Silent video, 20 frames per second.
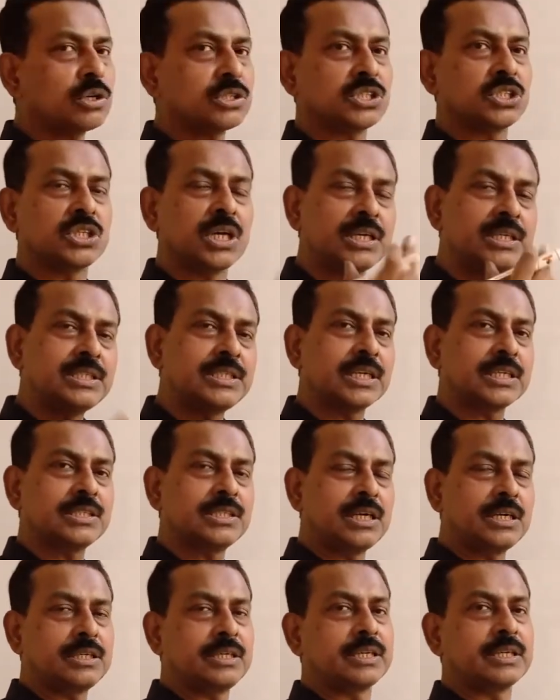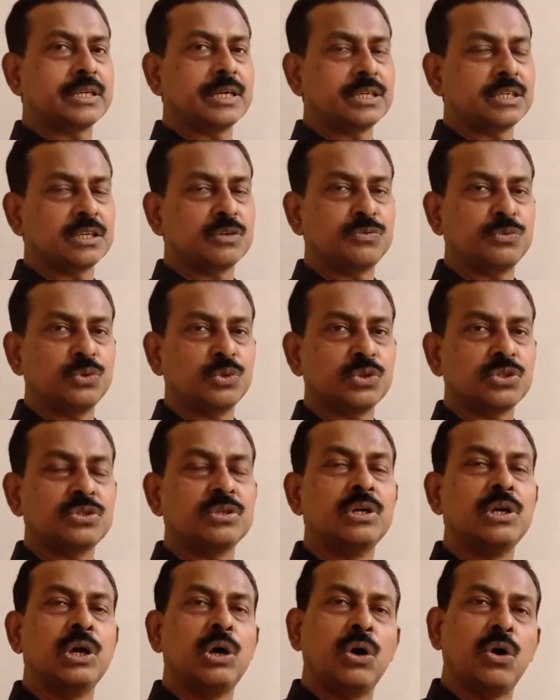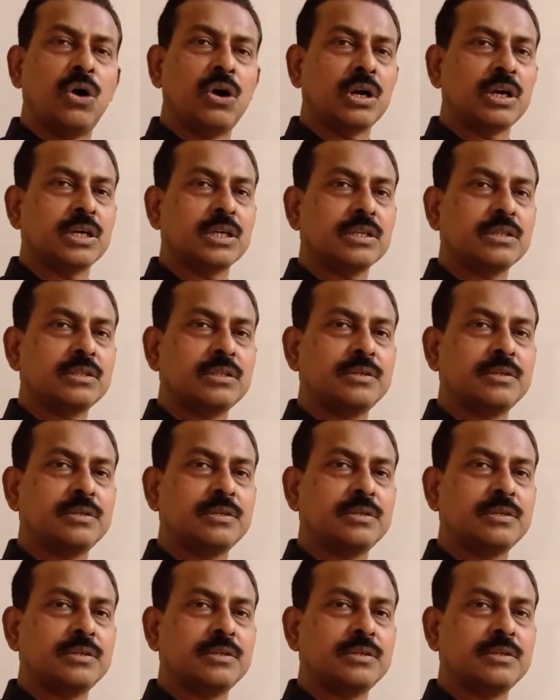Sun is exerting greater force on Earth?